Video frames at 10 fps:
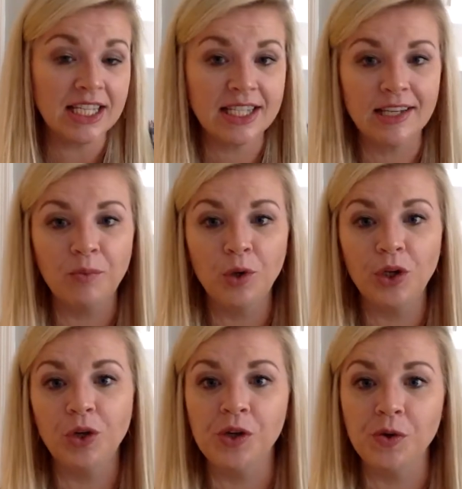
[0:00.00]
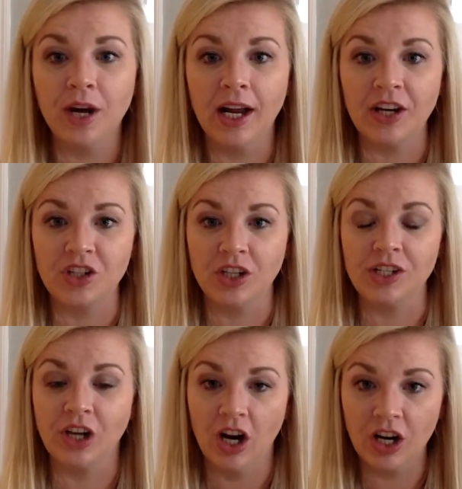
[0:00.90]
someone who you can actually
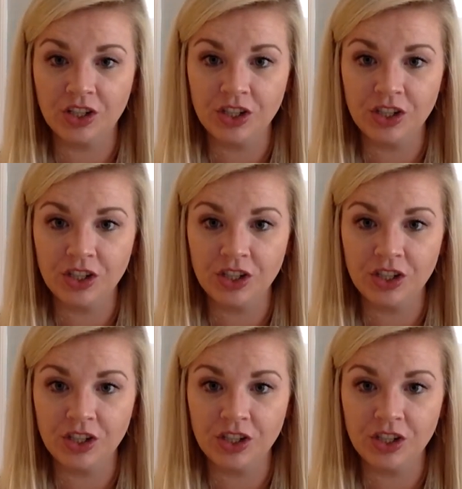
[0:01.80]
talk